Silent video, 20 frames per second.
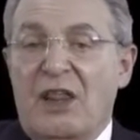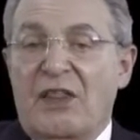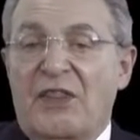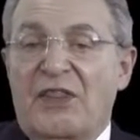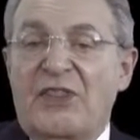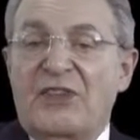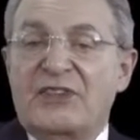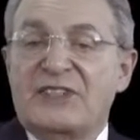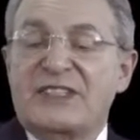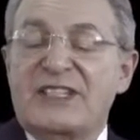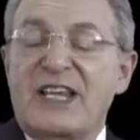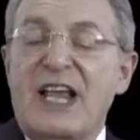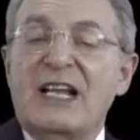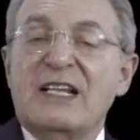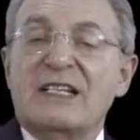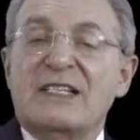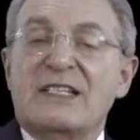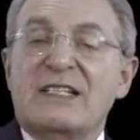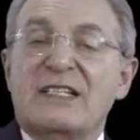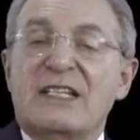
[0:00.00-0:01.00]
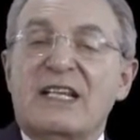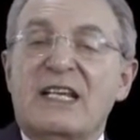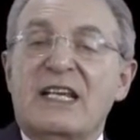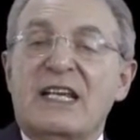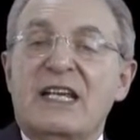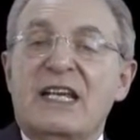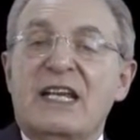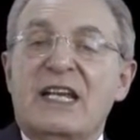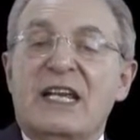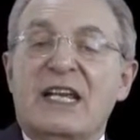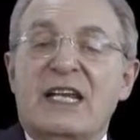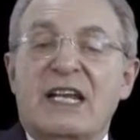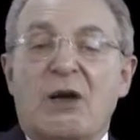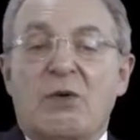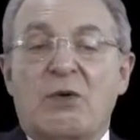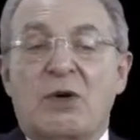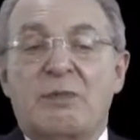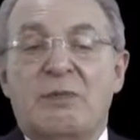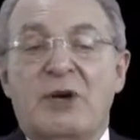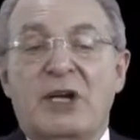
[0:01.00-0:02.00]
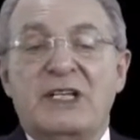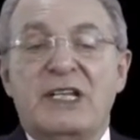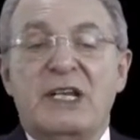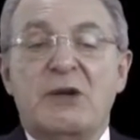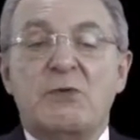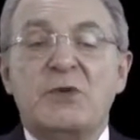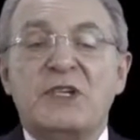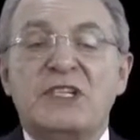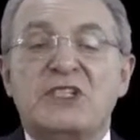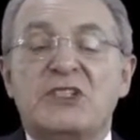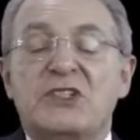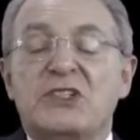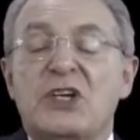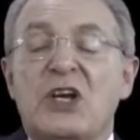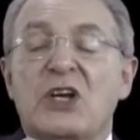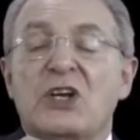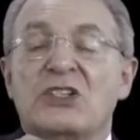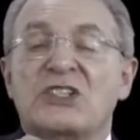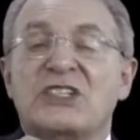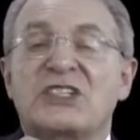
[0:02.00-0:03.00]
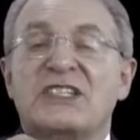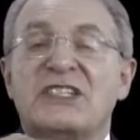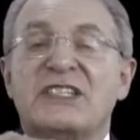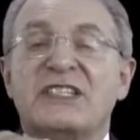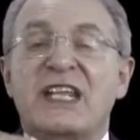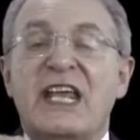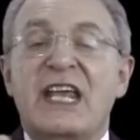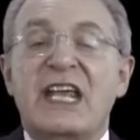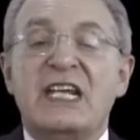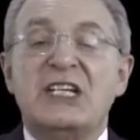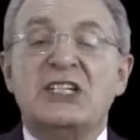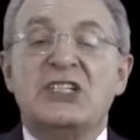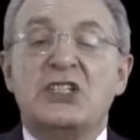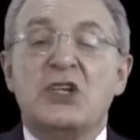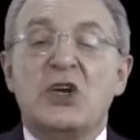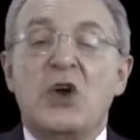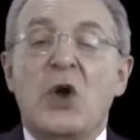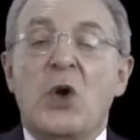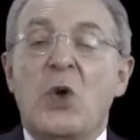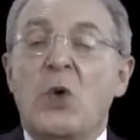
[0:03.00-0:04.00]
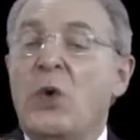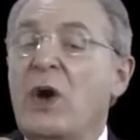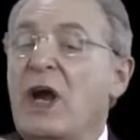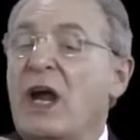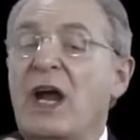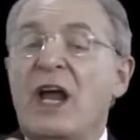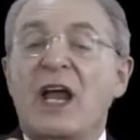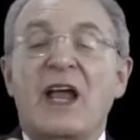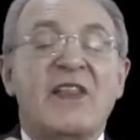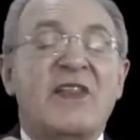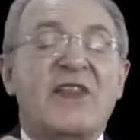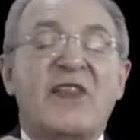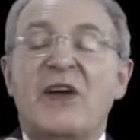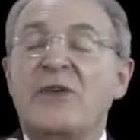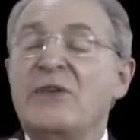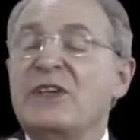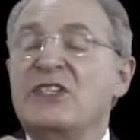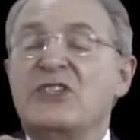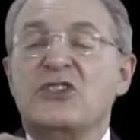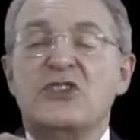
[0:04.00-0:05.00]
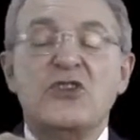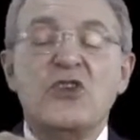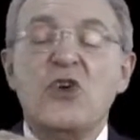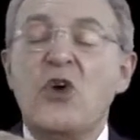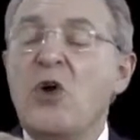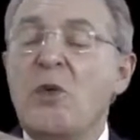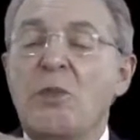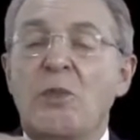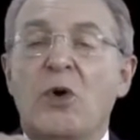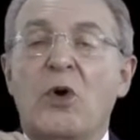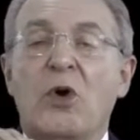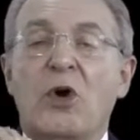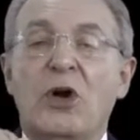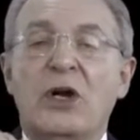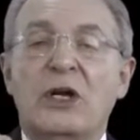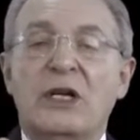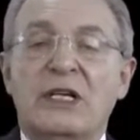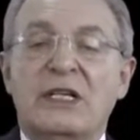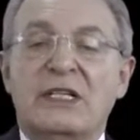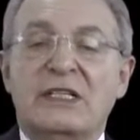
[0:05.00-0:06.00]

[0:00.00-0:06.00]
the cells in our body reach a stage where there is no more